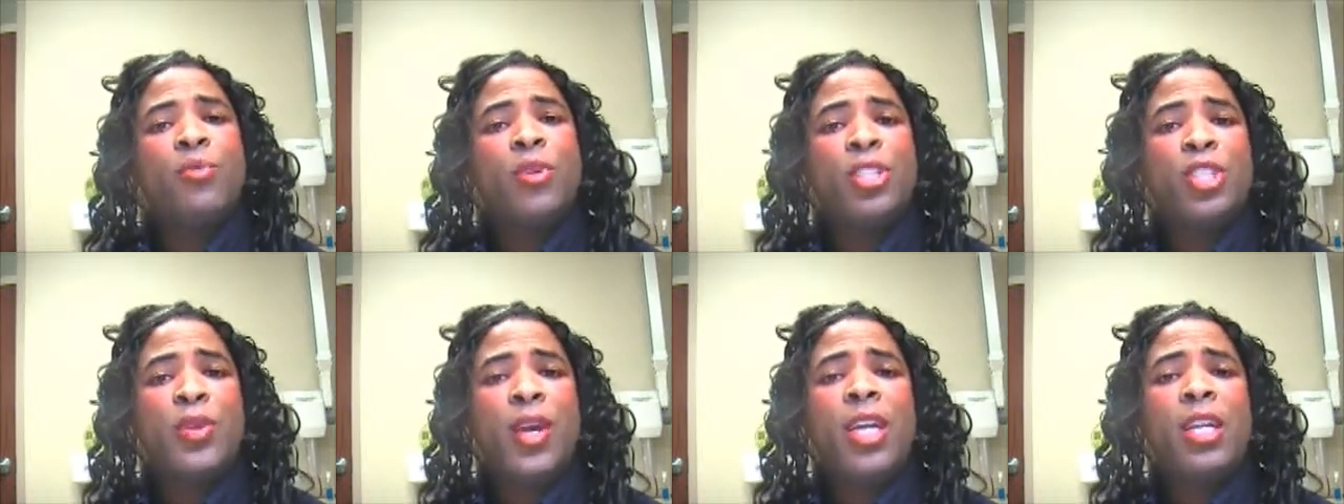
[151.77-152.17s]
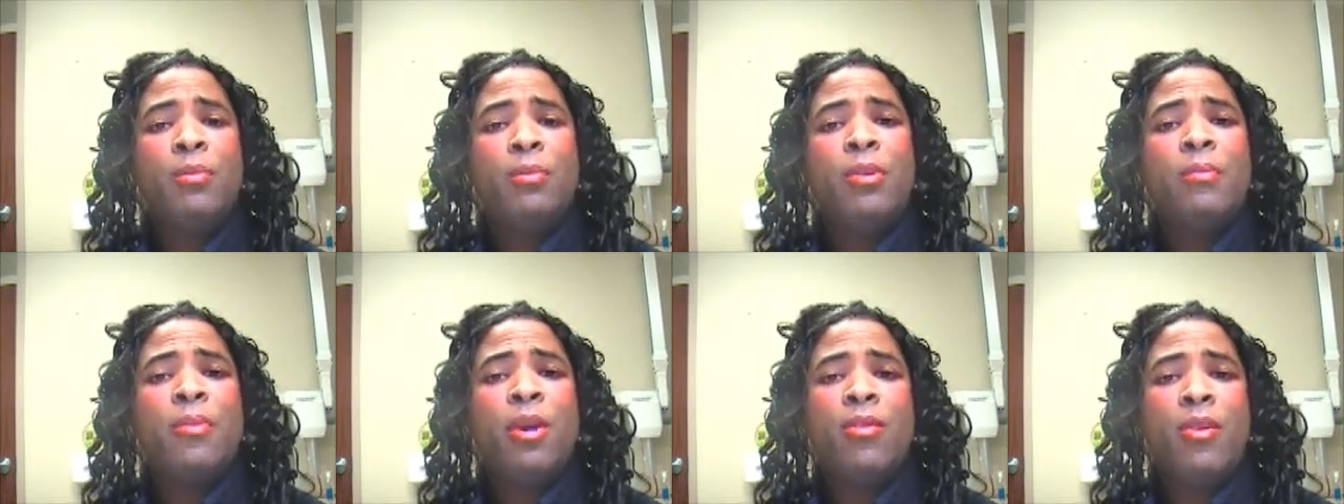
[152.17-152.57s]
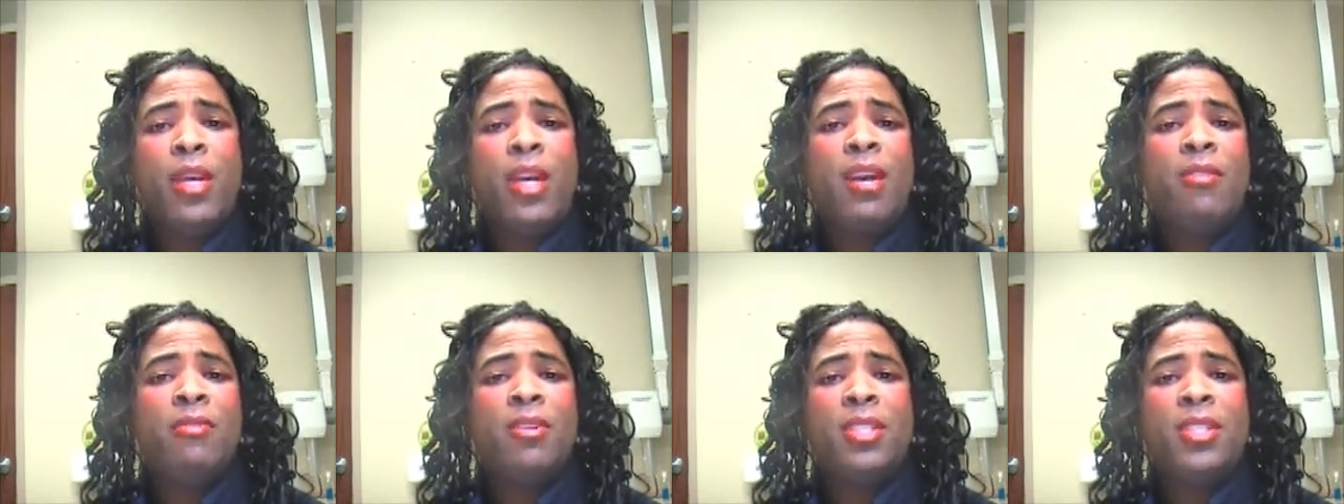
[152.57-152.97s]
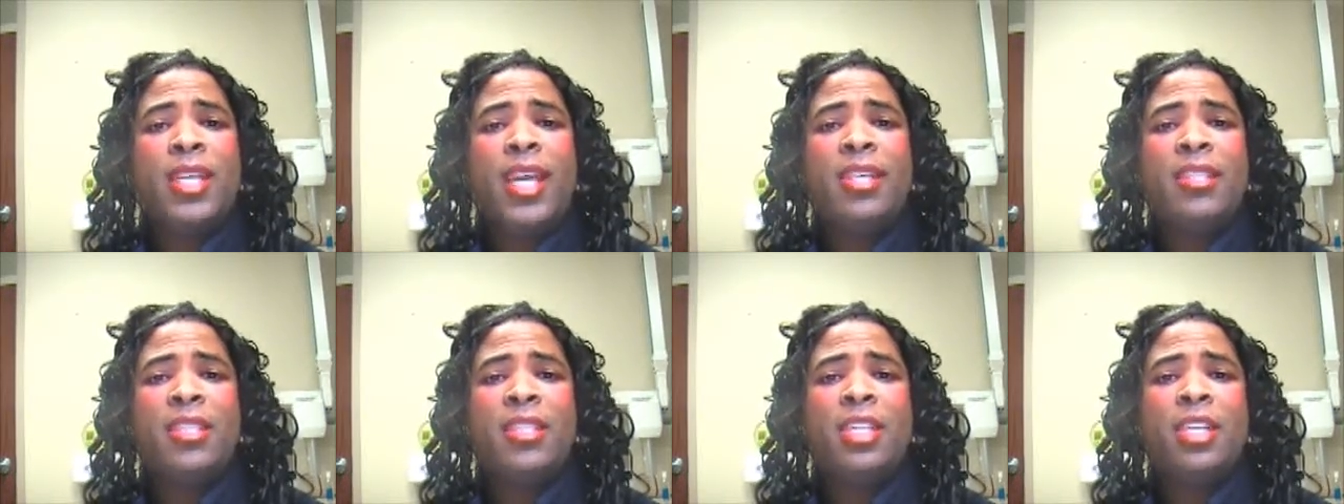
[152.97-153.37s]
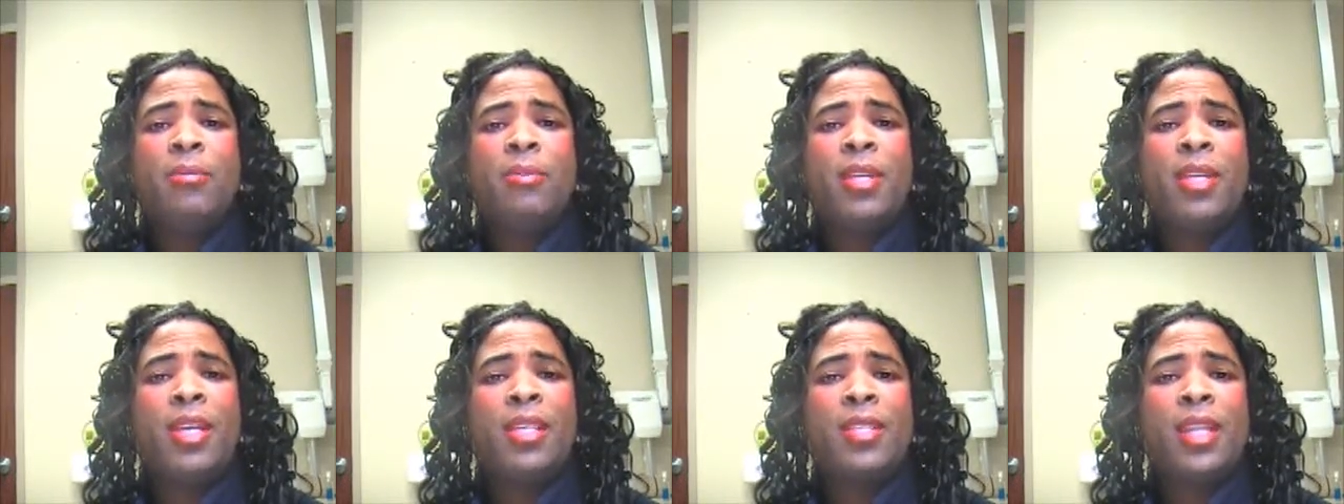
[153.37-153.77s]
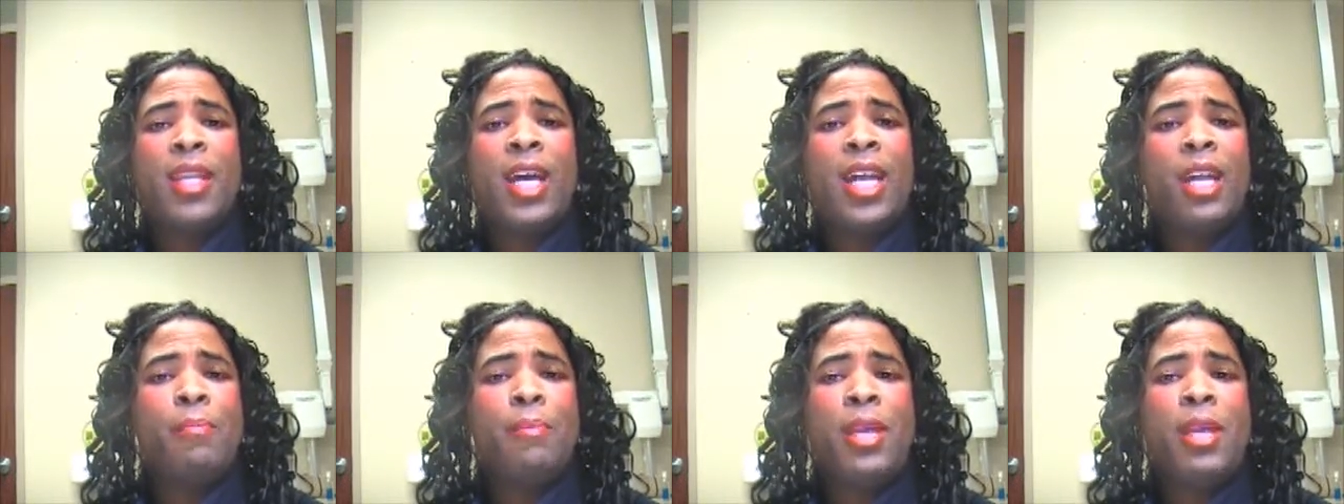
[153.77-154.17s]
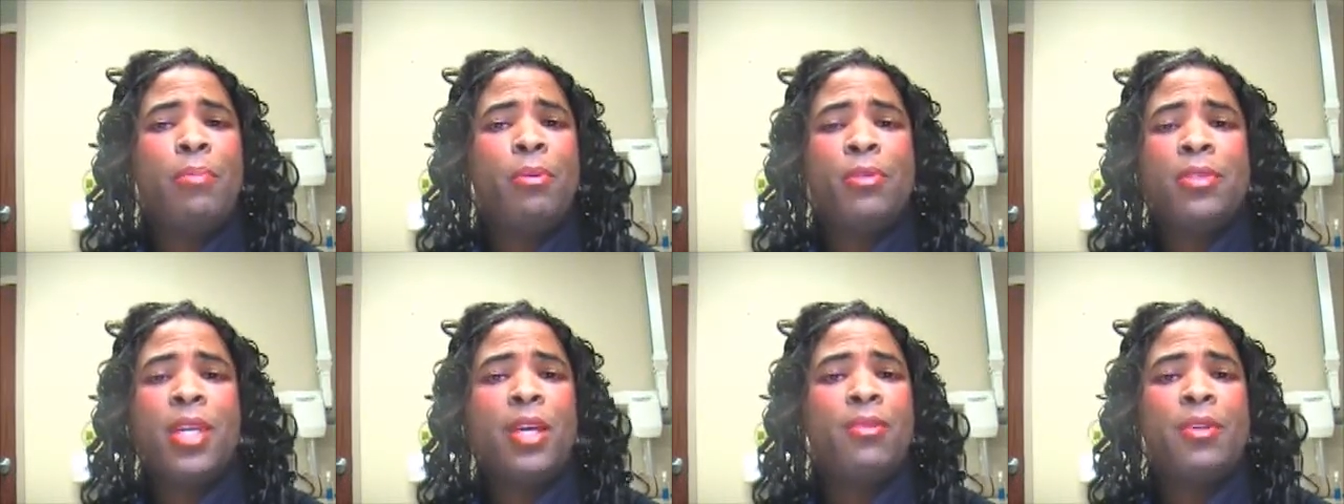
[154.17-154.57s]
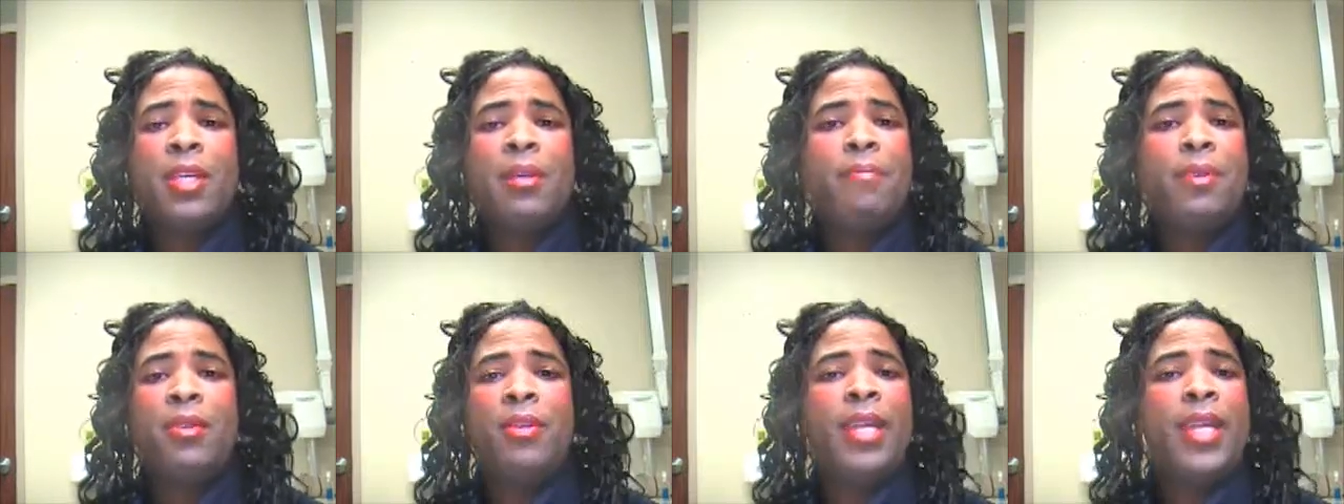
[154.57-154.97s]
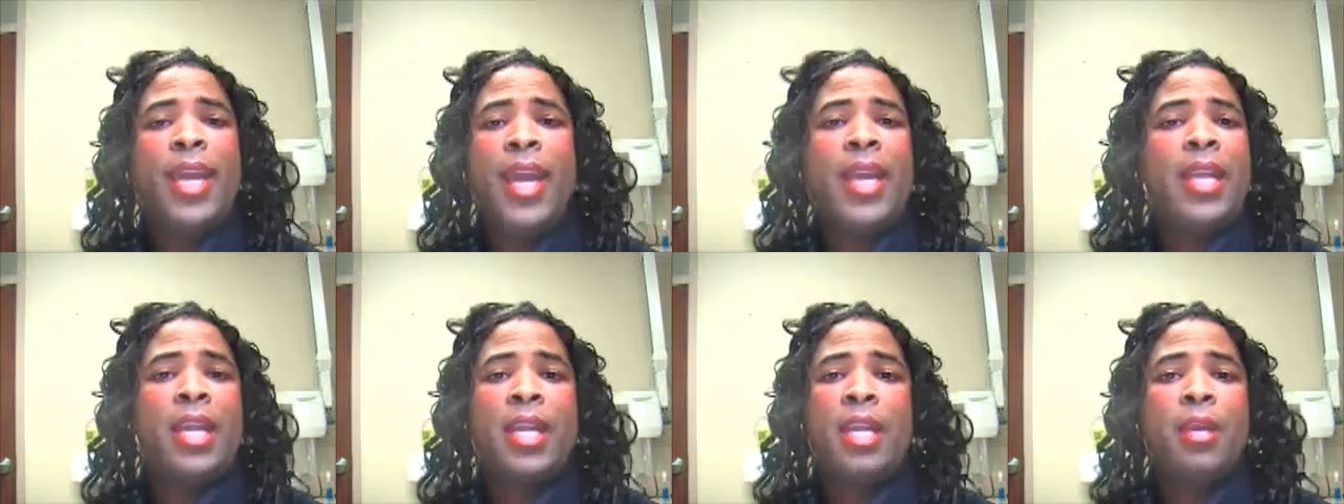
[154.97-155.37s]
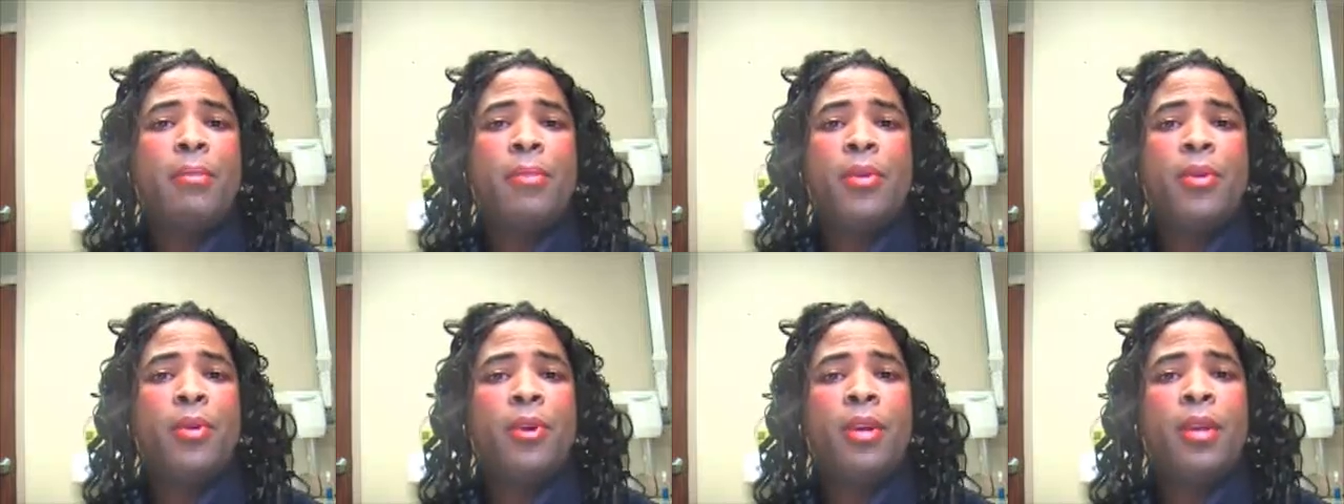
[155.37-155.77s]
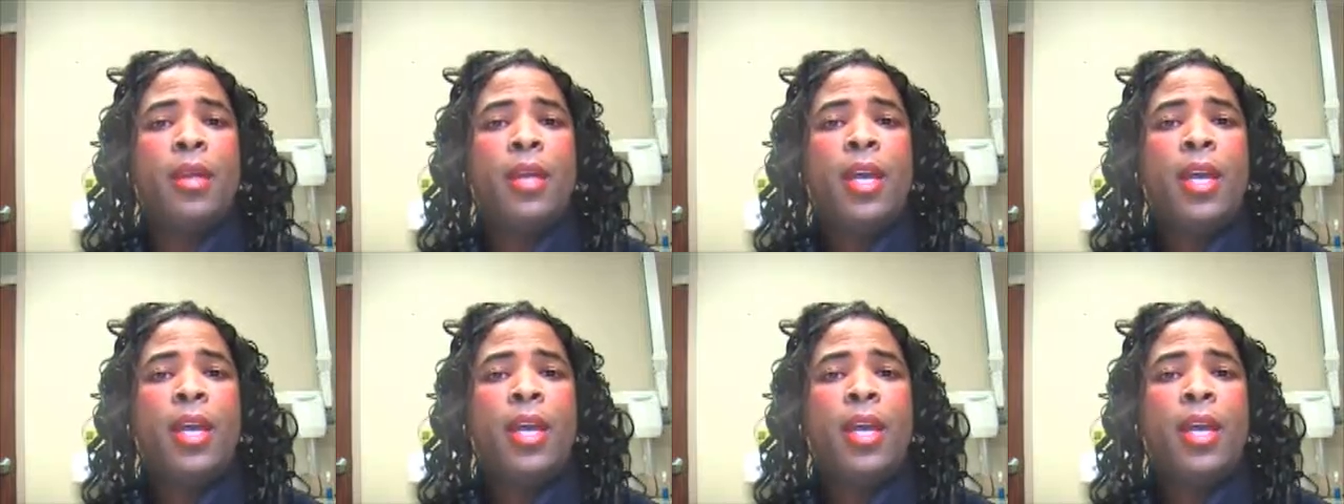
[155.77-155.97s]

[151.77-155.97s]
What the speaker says: We're trying to promote conversation here because a lot of people don't communicate anymore.